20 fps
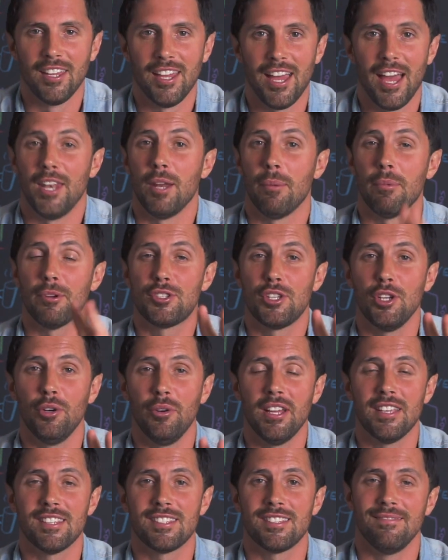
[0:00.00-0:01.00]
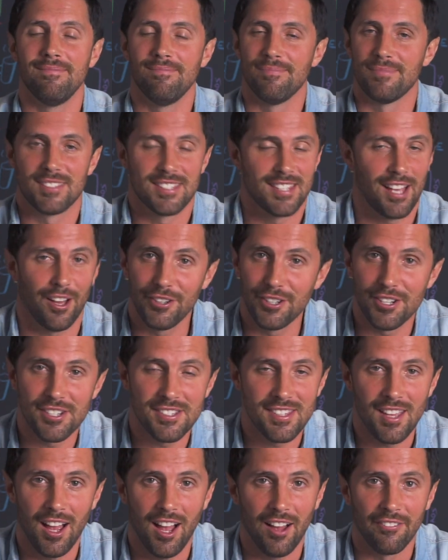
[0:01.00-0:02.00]
And number 2 is sell your
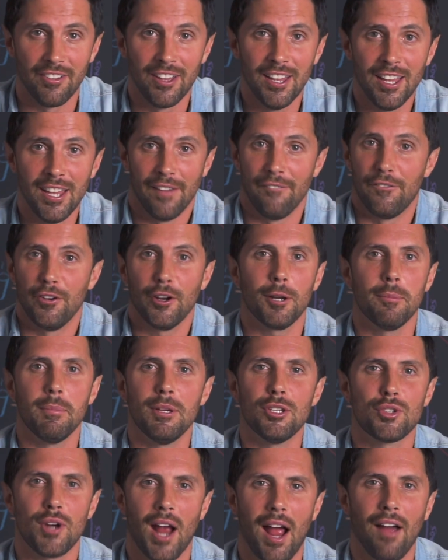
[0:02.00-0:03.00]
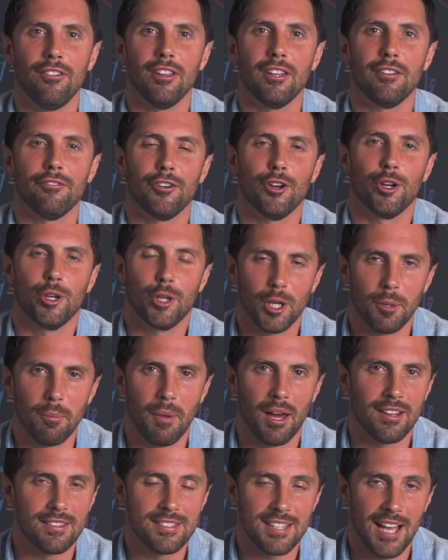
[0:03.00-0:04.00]
stuff. If you're gonna be traveling for a good
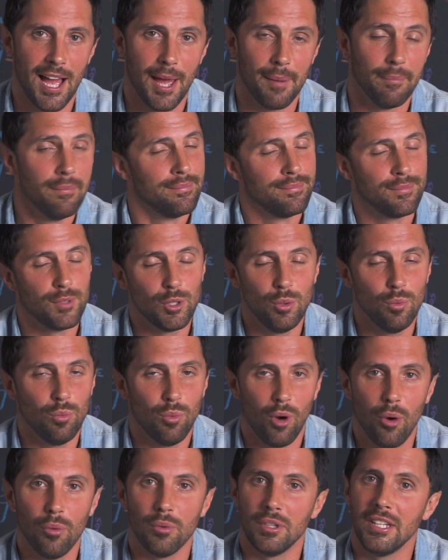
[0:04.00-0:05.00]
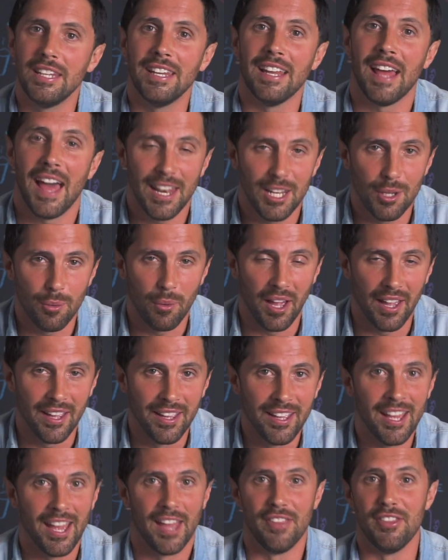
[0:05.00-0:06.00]
amount of time, you won't need it anyway.
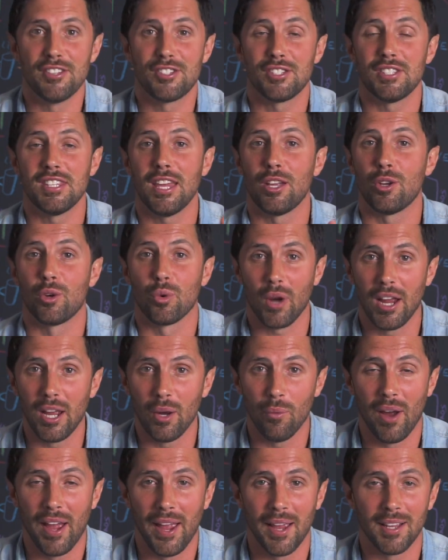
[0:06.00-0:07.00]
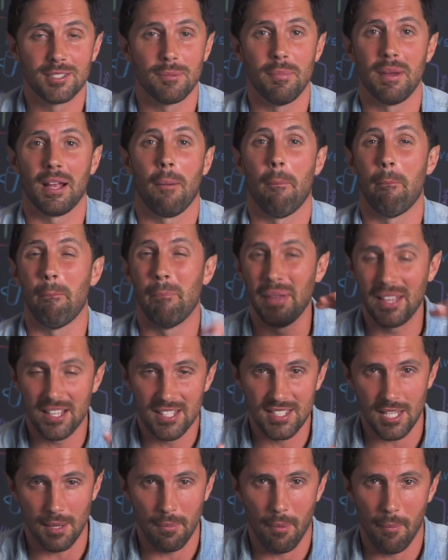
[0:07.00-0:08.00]
And this is a great way to make a big
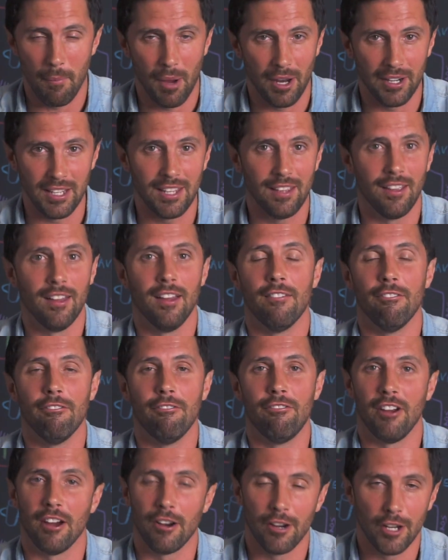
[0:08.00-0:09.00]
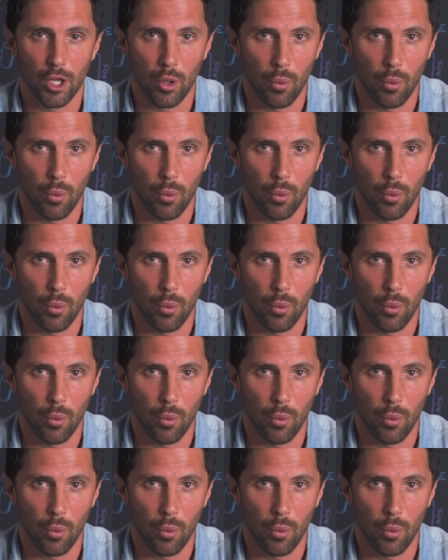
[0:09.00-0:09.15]
sum of money very